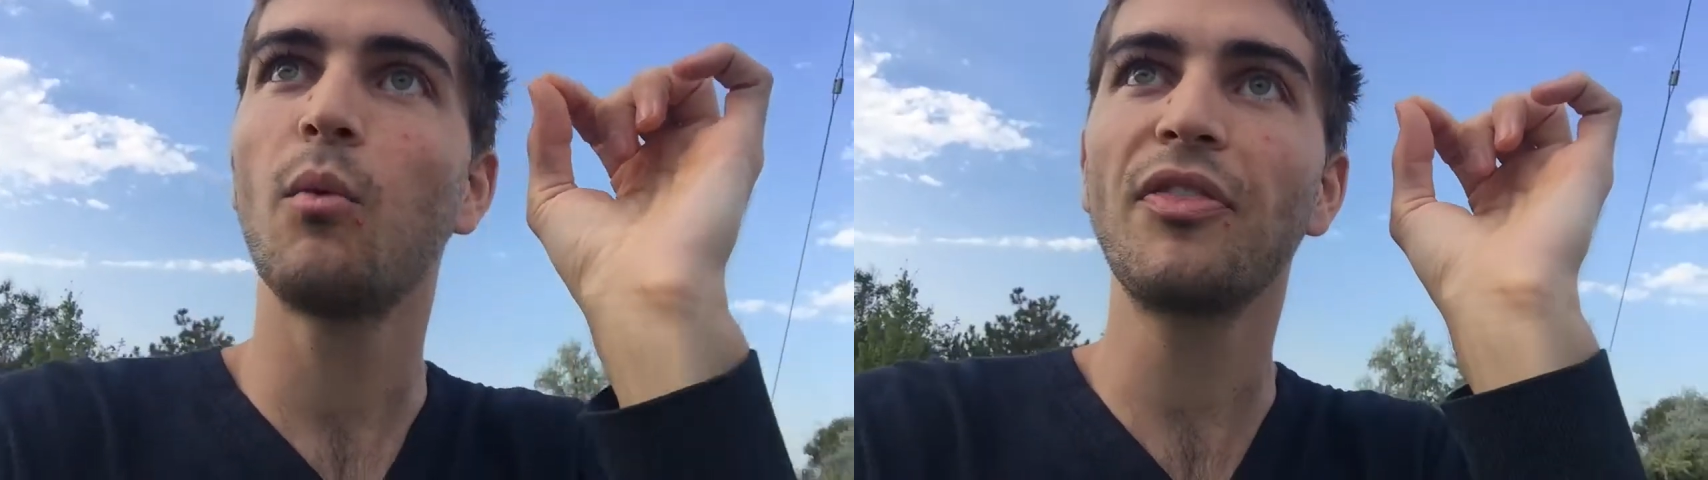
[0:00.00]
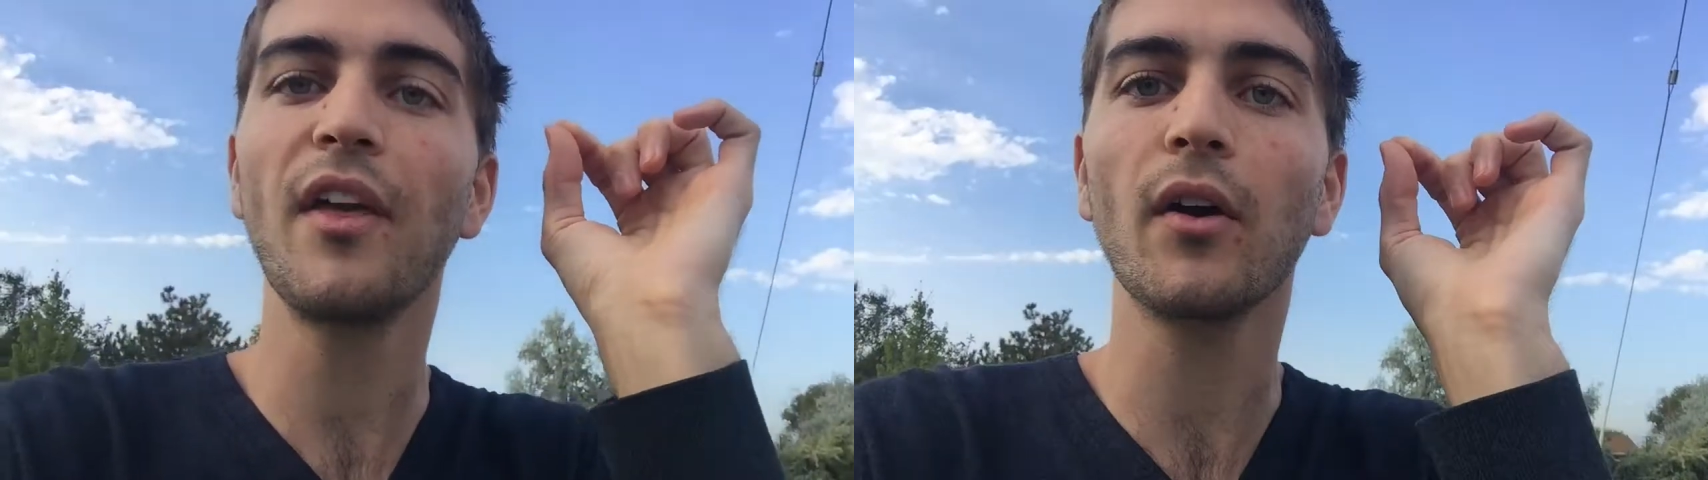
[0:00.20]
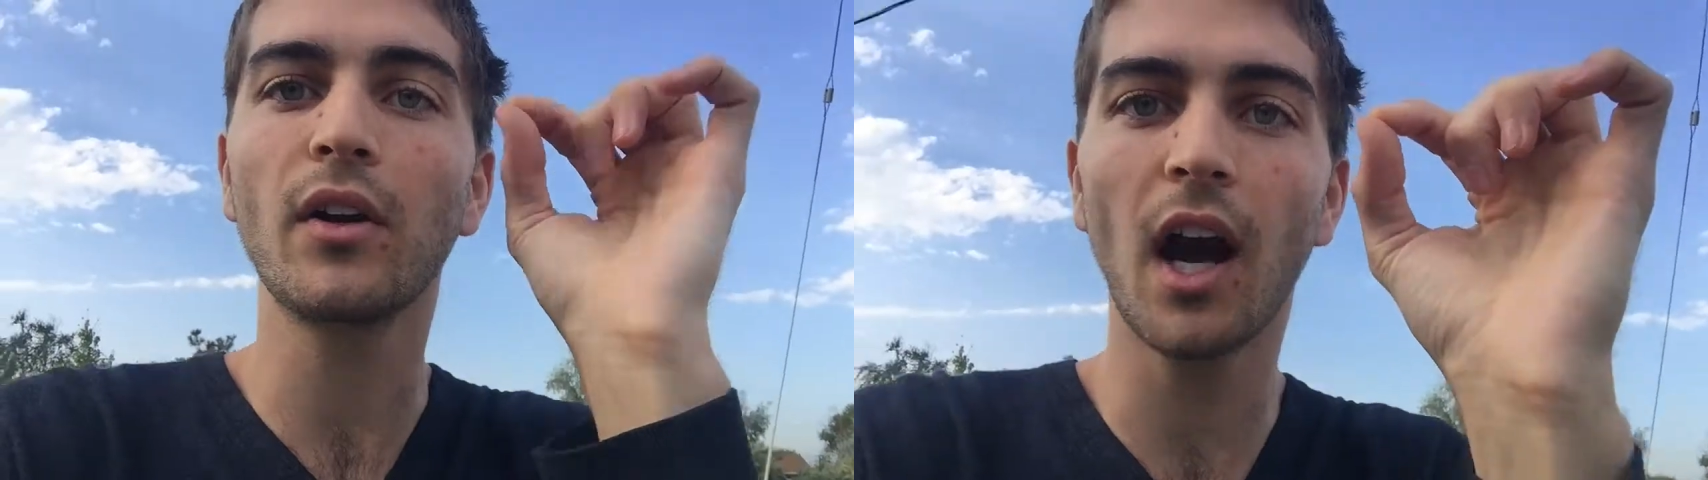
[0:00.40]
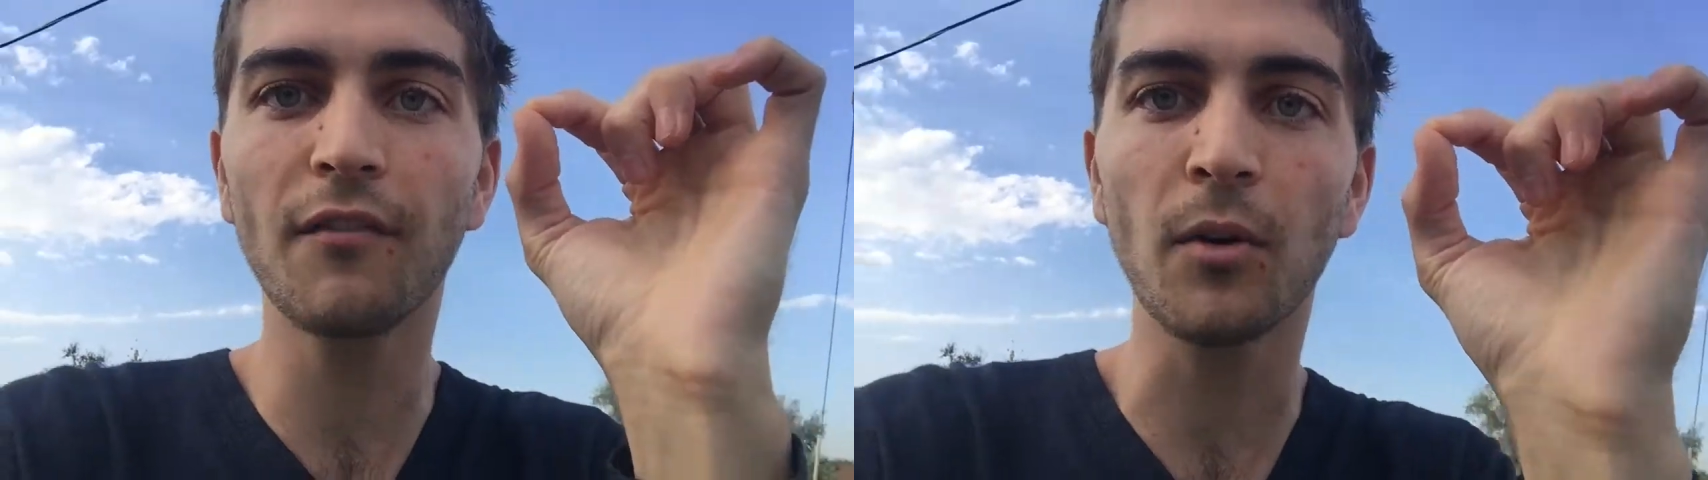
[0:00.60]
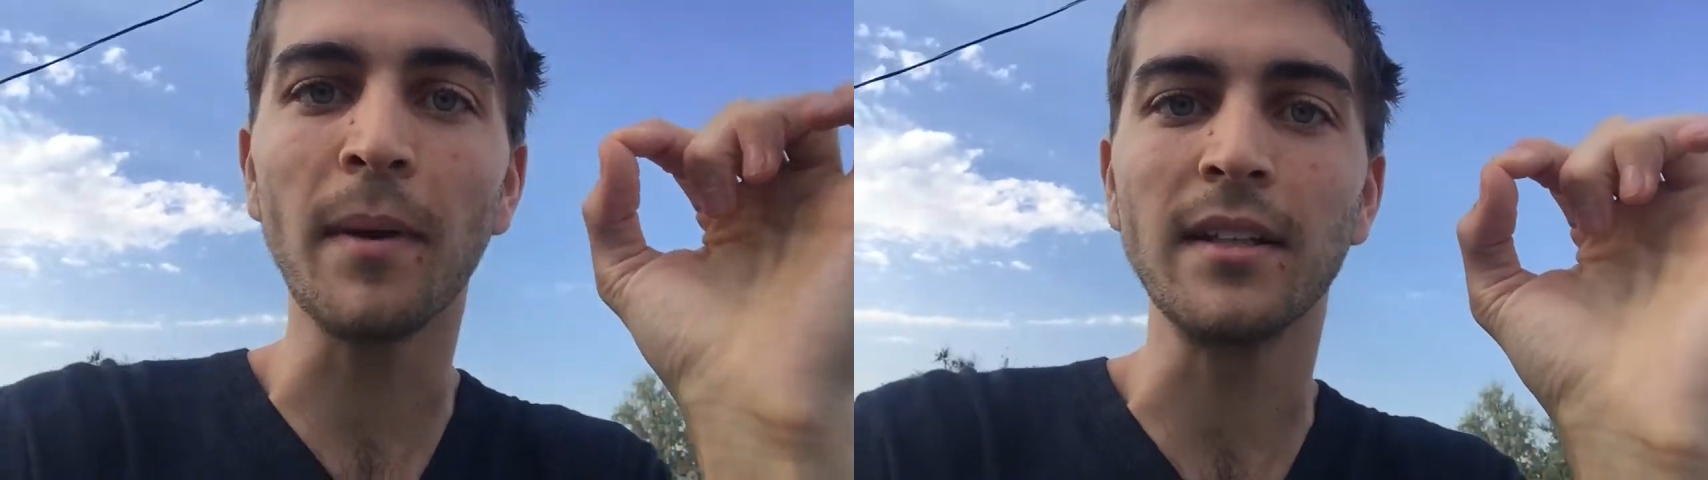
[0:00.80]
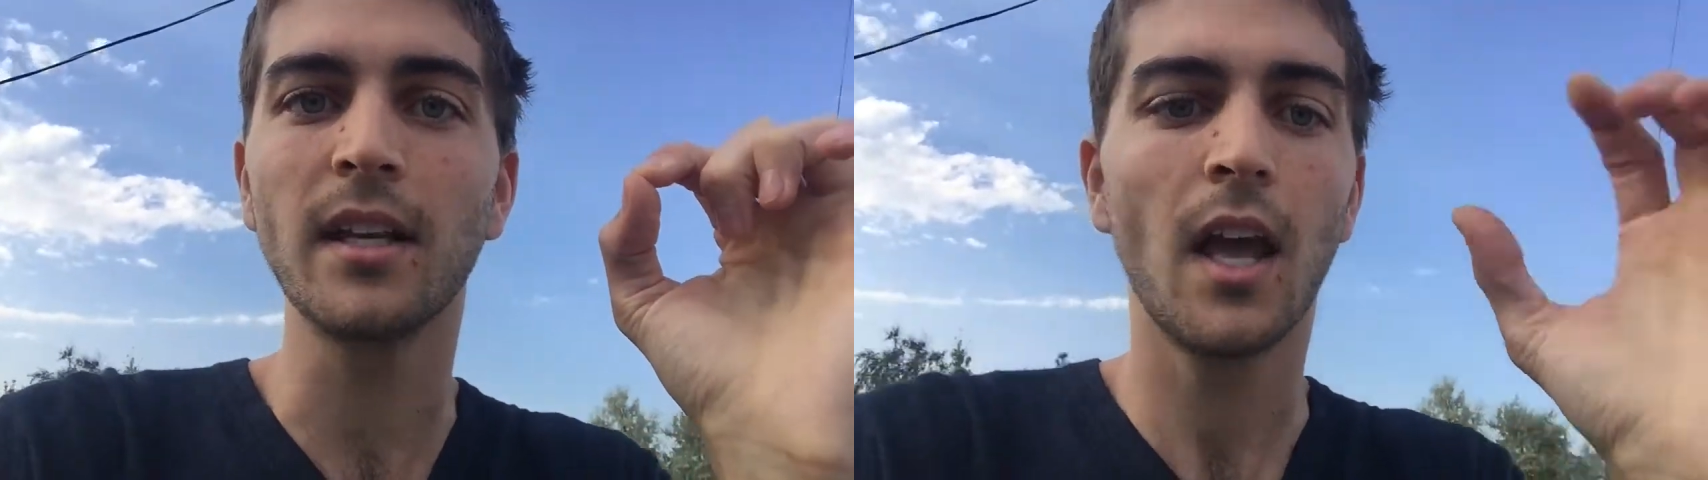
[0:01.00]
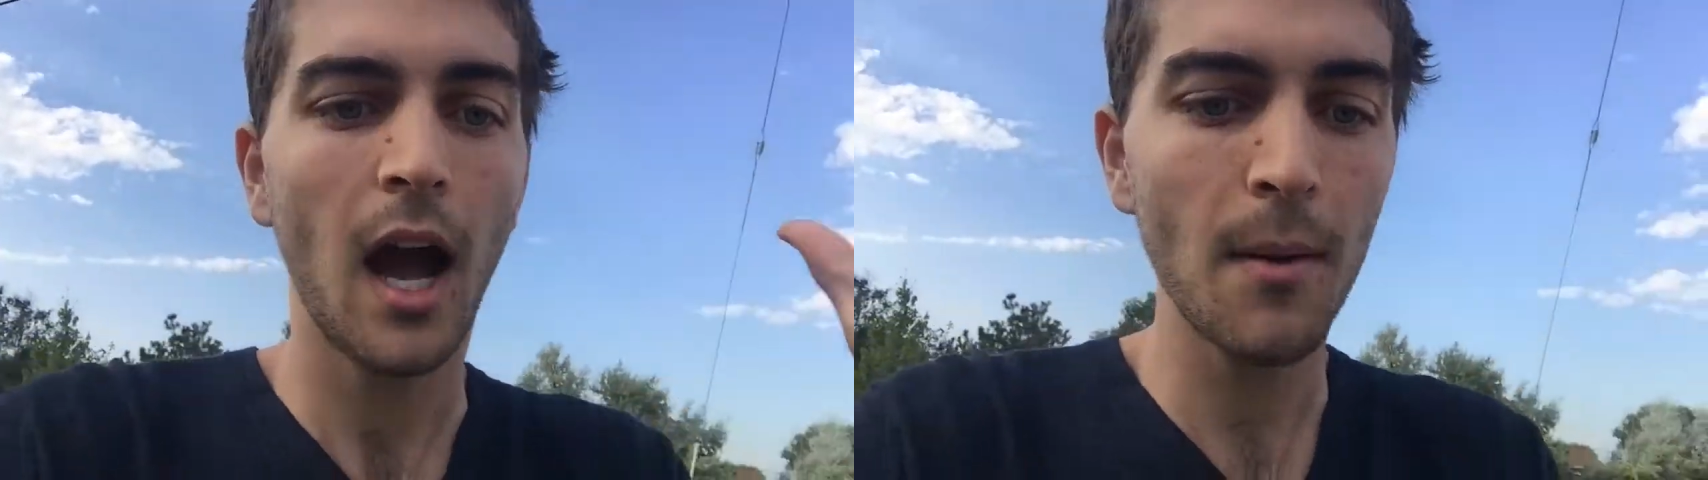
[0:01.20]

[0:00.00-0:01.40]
with their government.